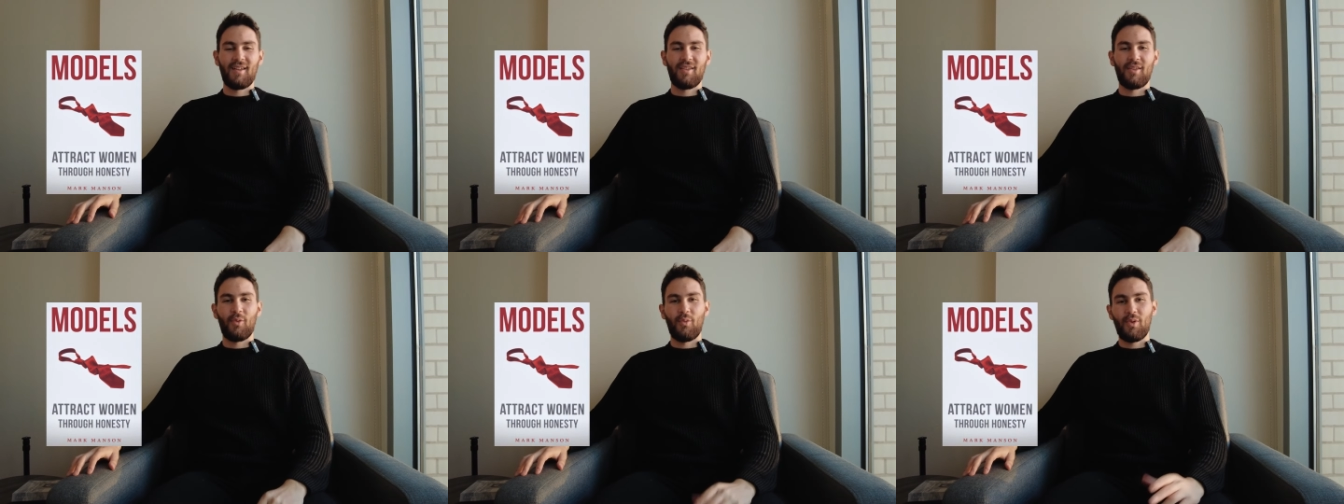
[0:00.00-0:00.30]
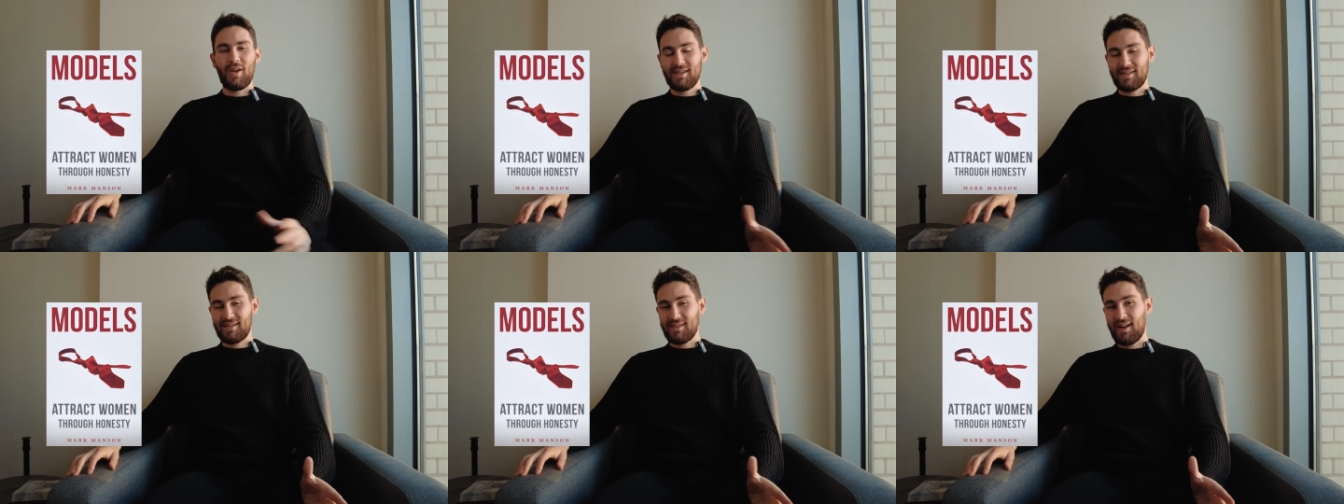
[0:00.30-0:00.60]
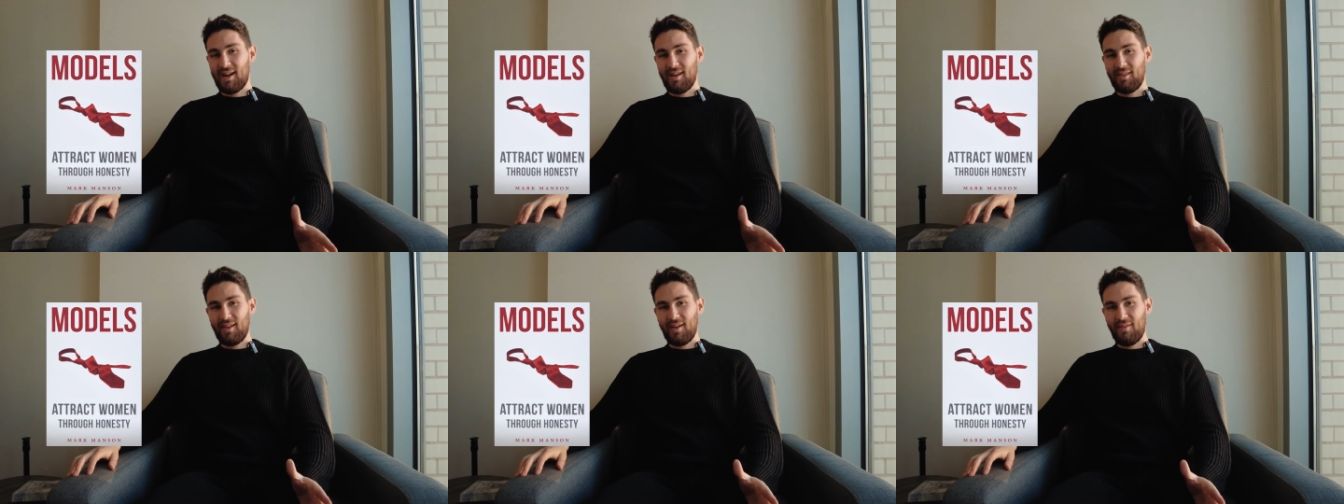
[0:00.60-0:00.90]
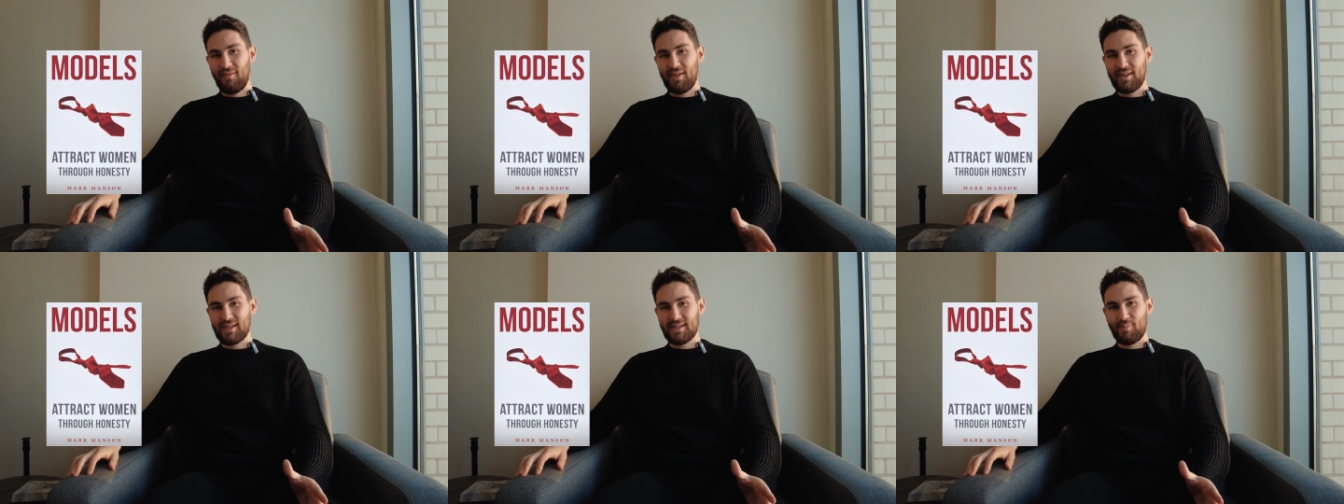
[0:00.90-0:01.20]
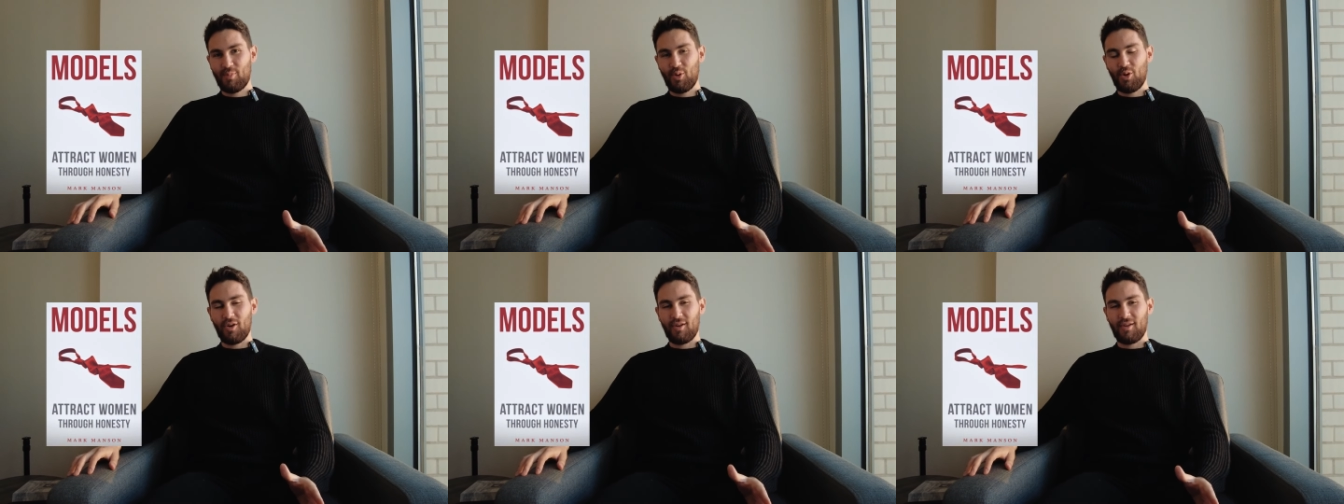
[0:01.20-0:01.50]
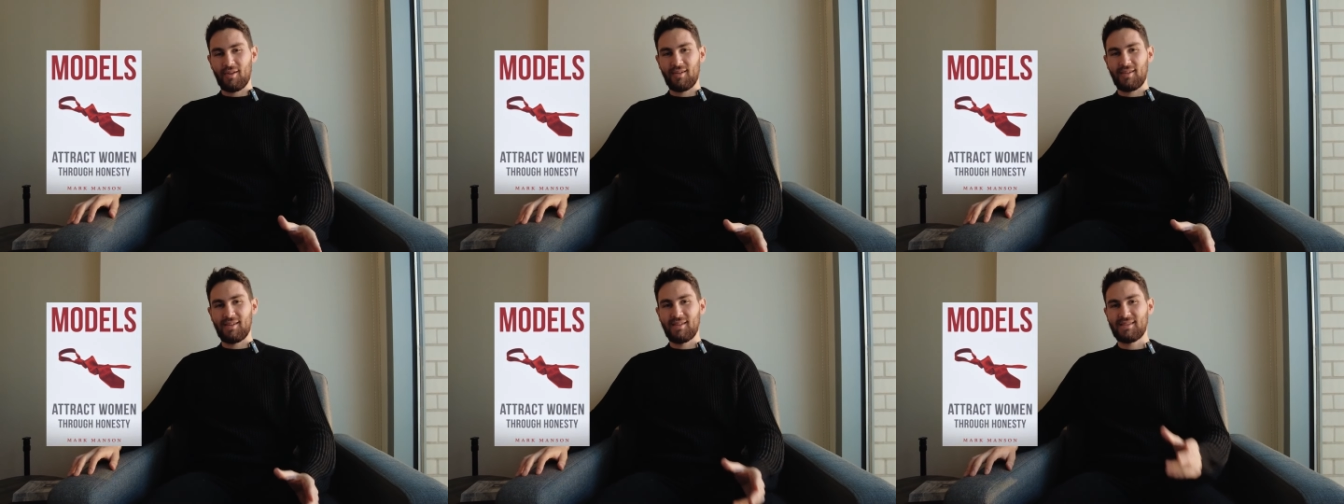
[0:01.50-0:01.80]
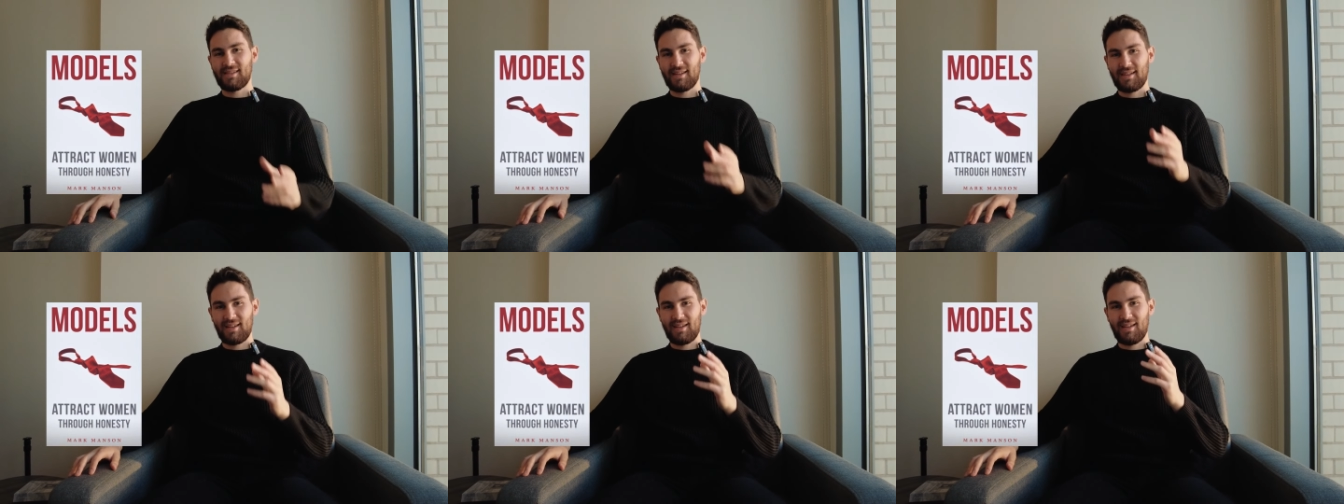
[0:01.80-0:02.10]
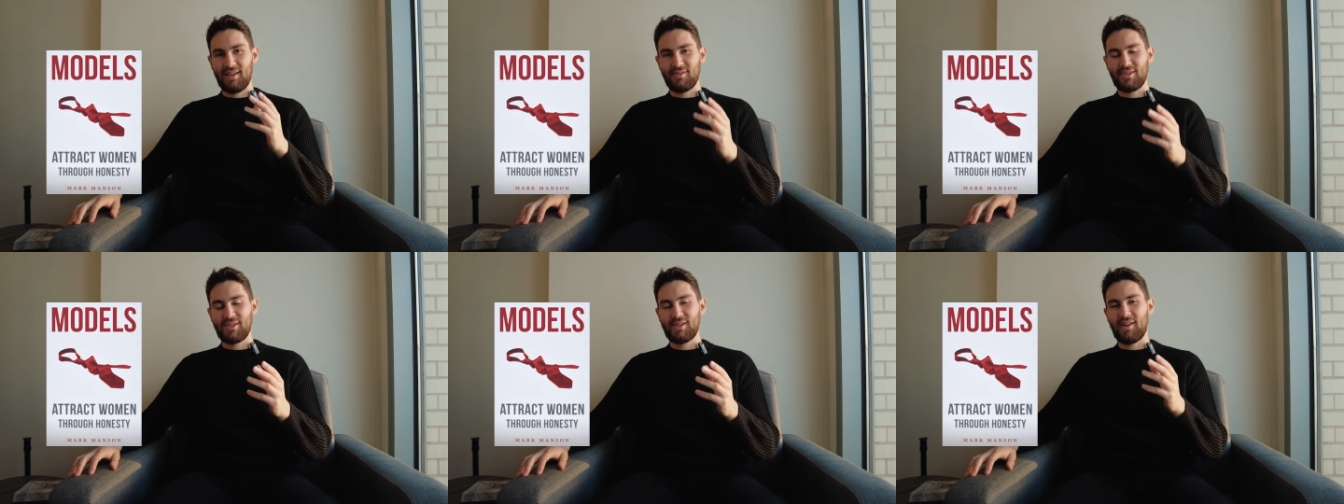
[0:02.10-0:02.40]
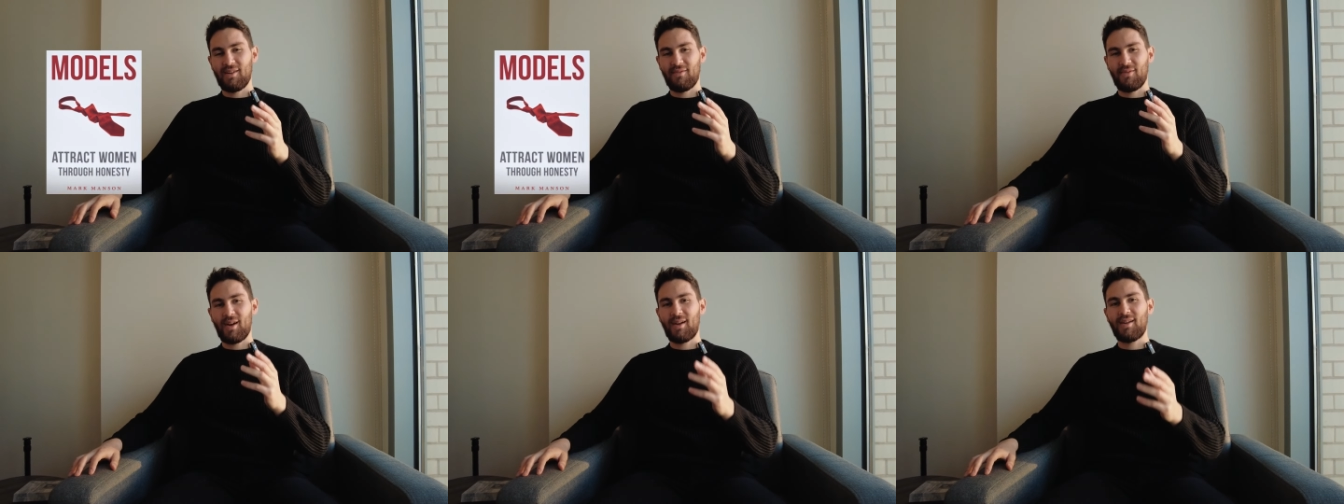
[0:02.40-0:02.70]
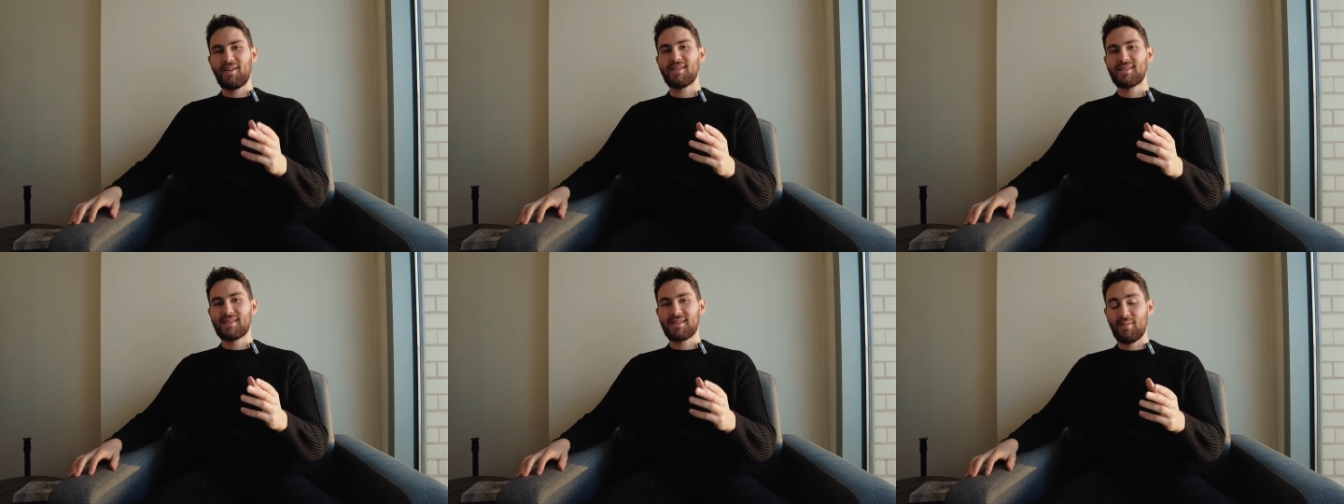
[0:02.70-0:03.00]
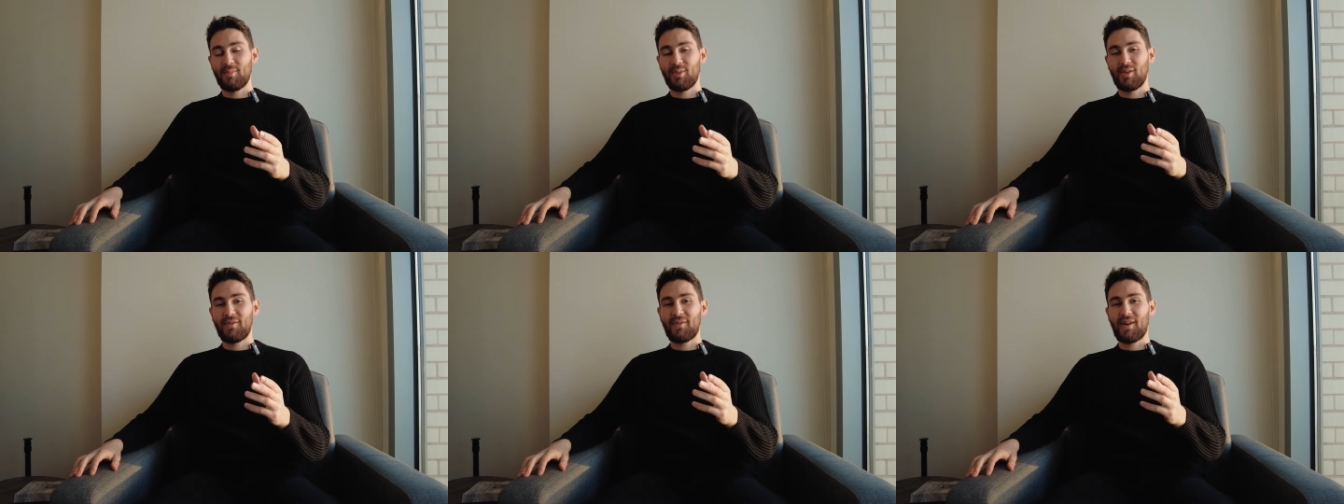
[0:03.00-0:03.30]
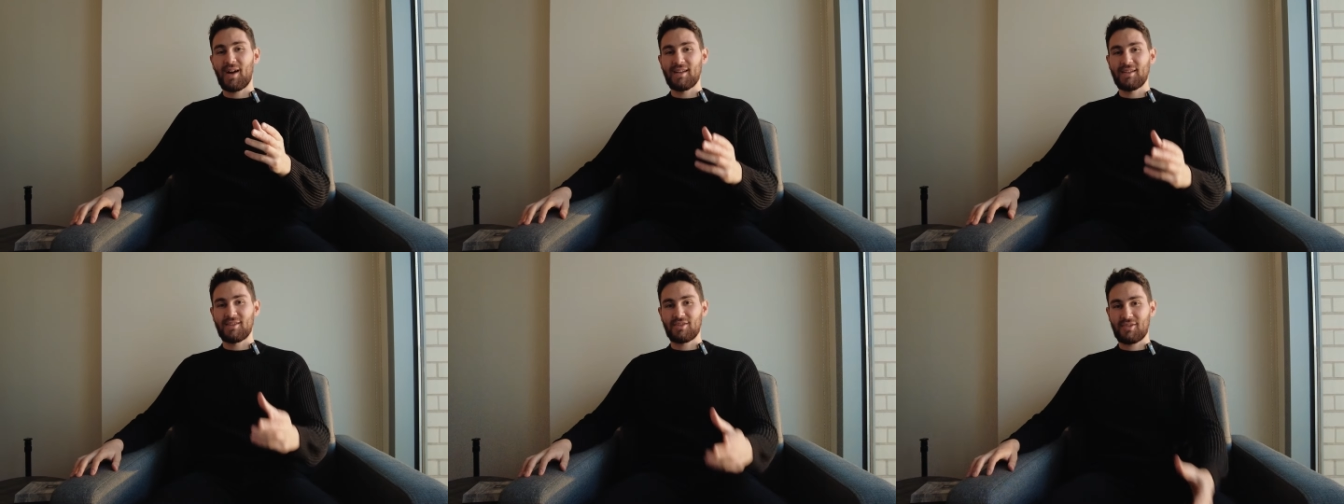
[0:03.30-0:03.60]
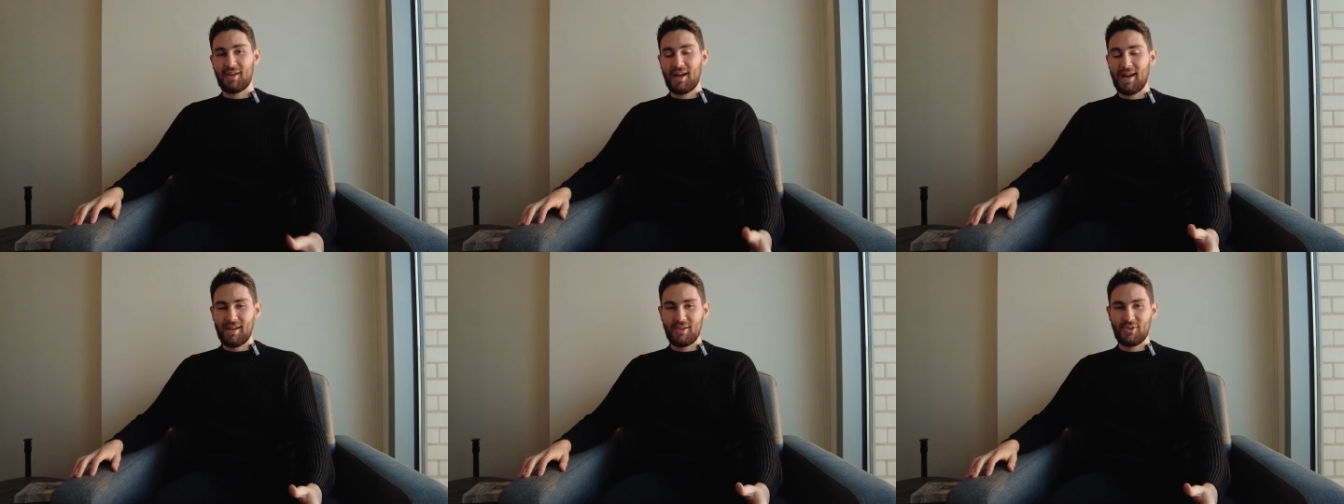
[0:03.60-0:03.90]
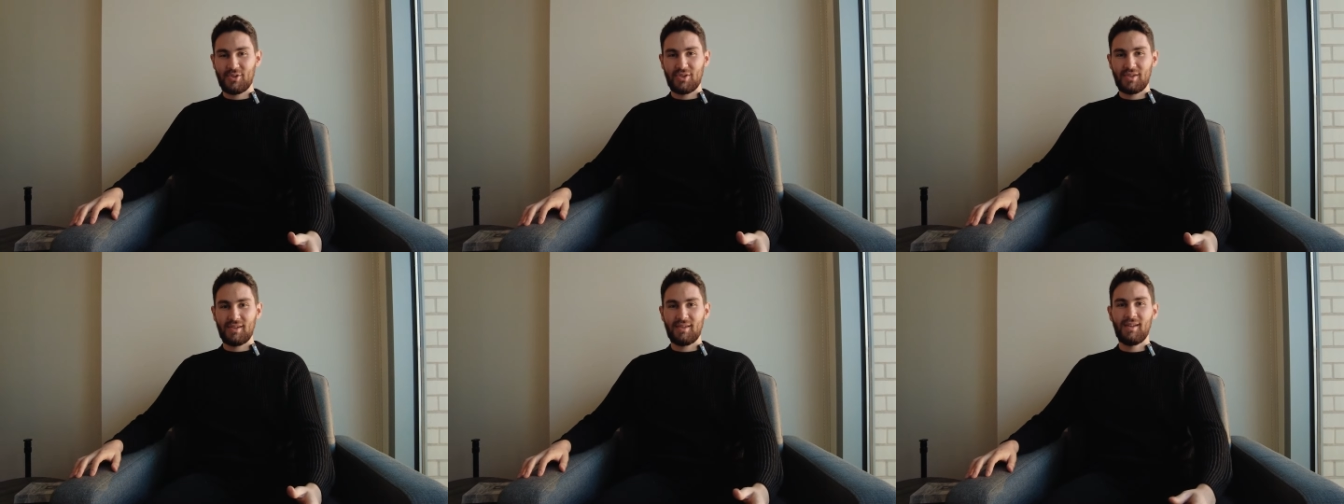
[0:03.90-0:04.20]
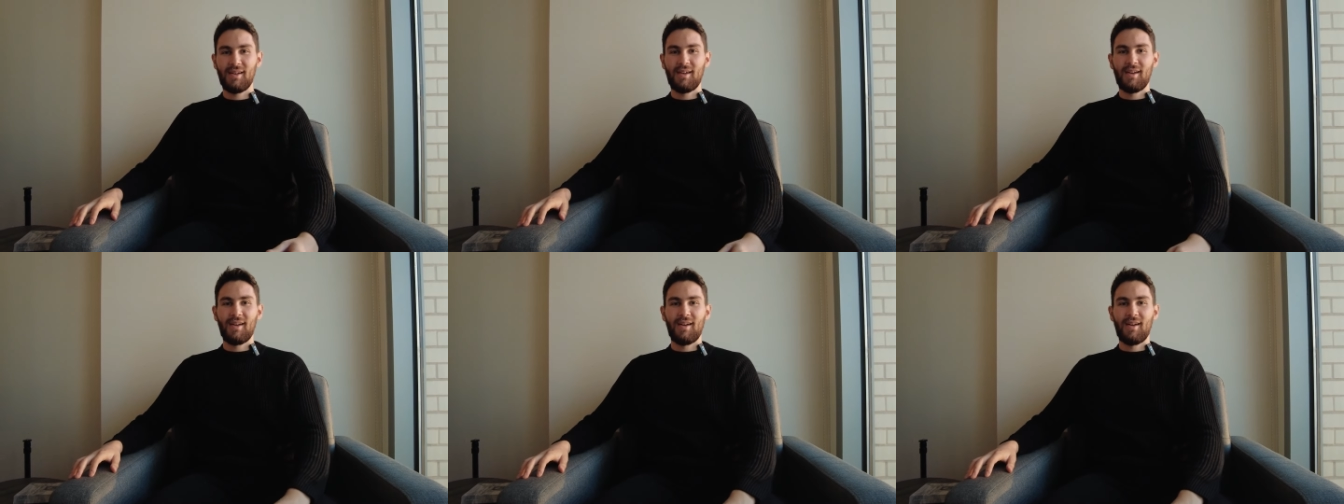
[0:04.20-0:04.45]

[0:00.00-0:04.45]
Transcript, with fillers: The reason I love this book is it gives you a very simplified strategy